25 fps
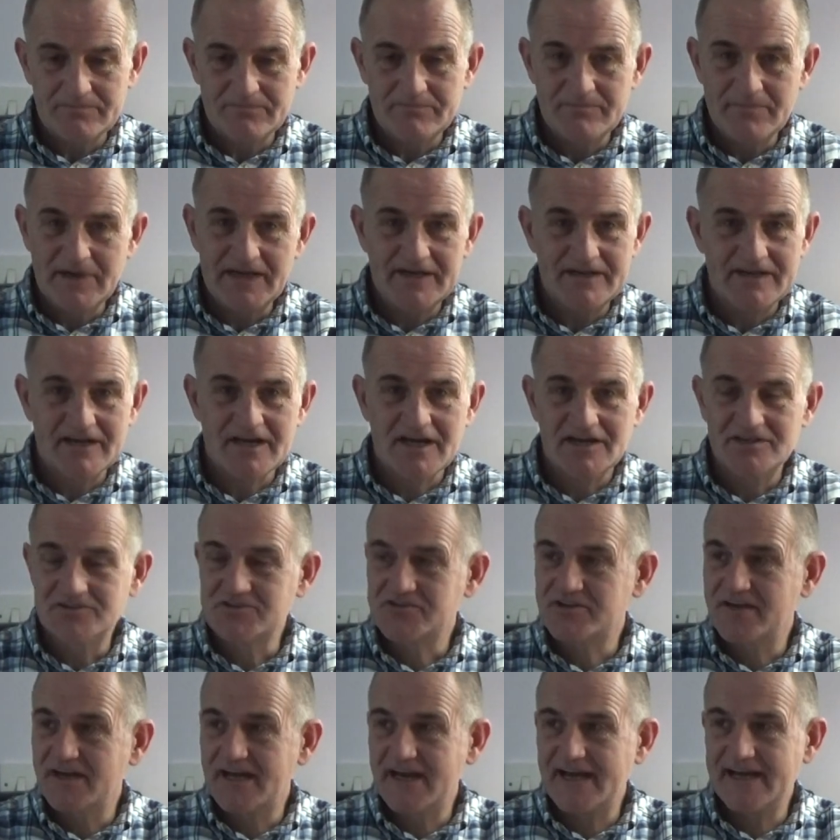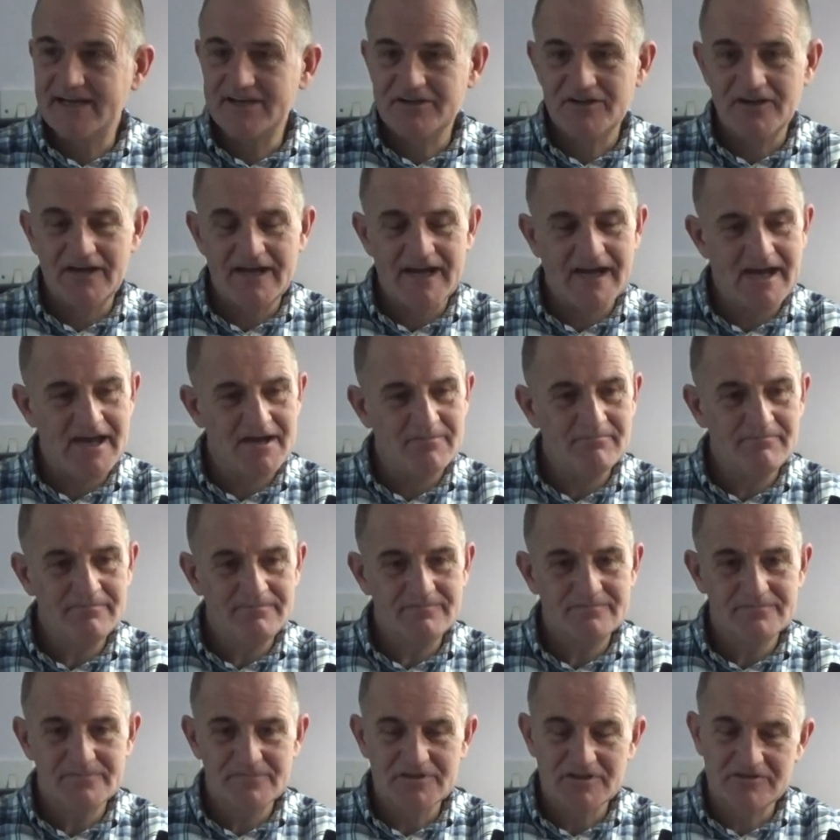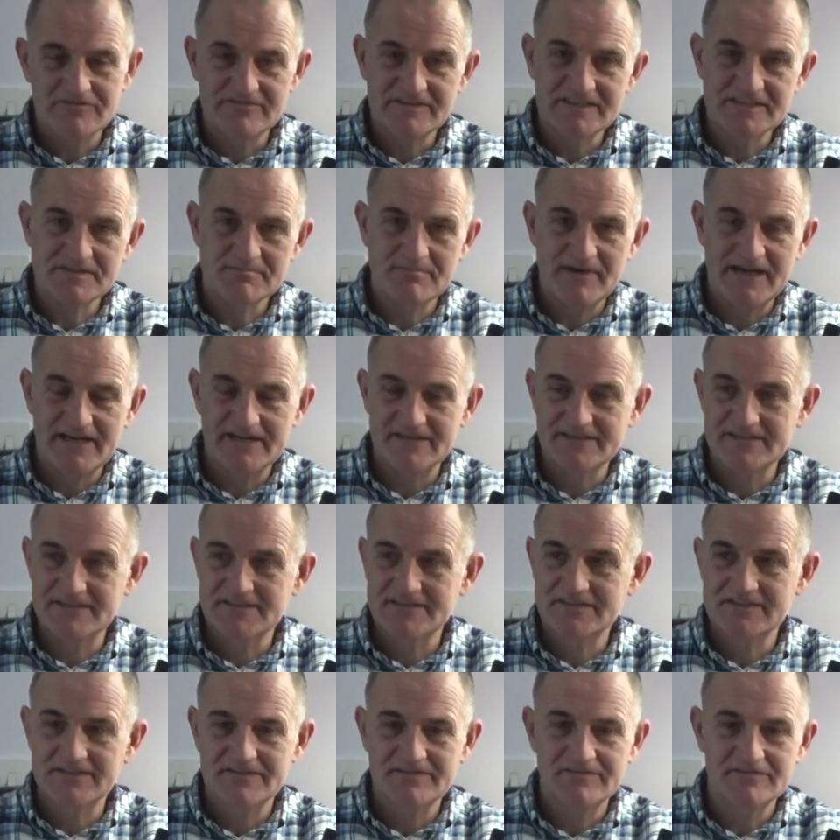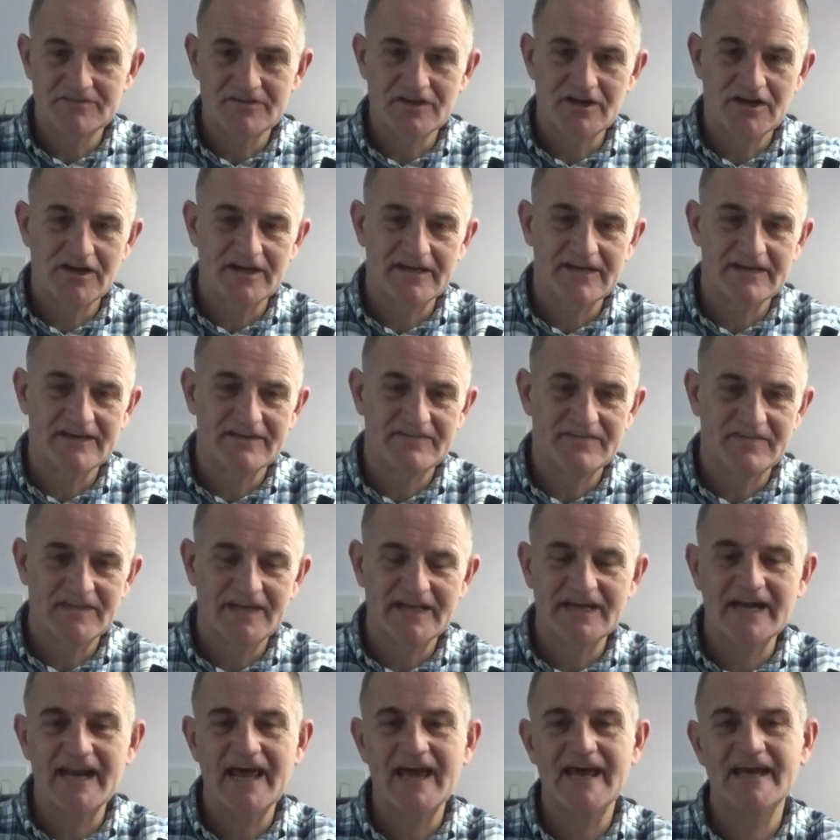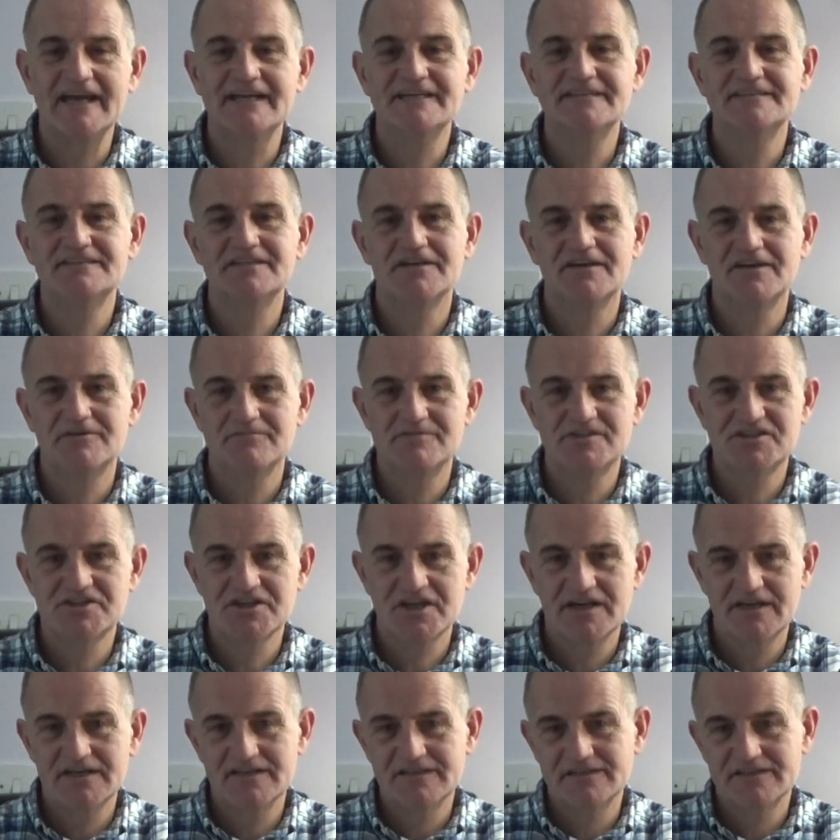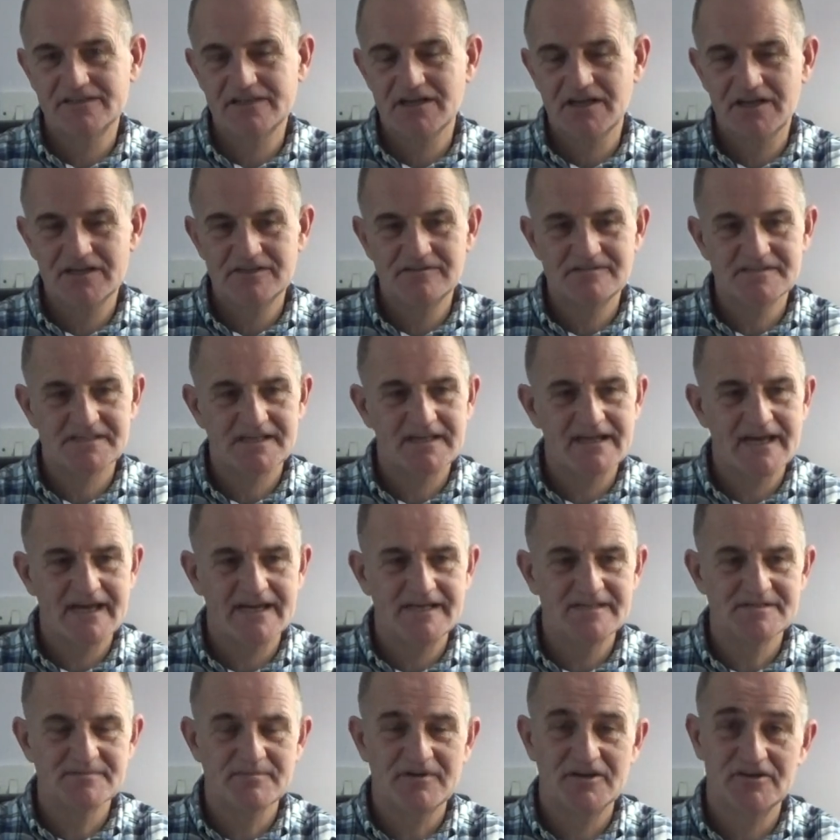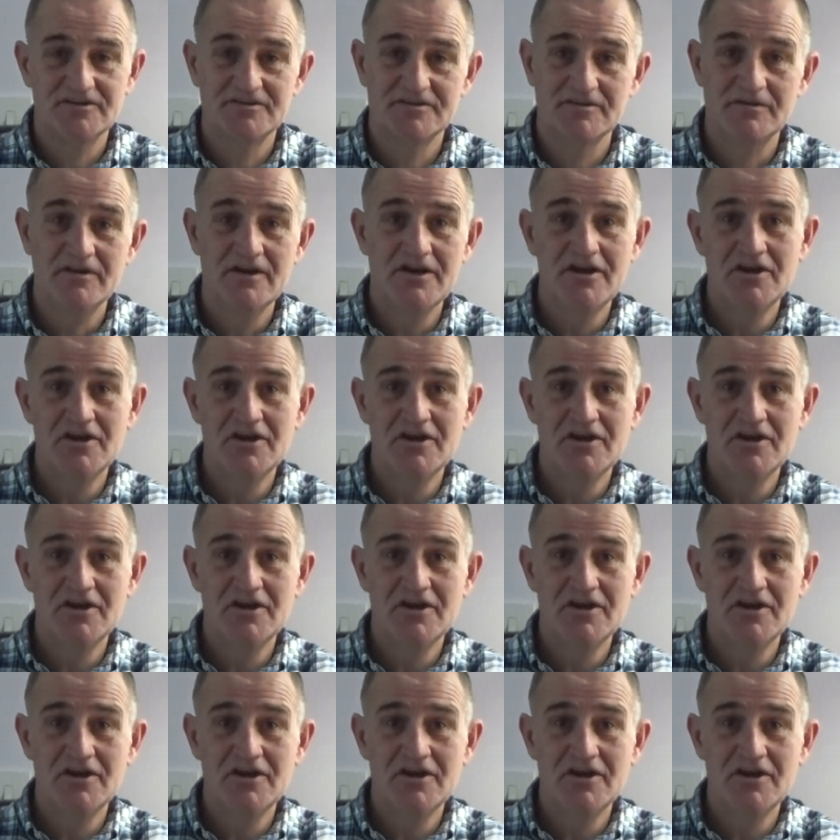being a country lad I am, I respected like the land. I was shutting and closing gates behind you.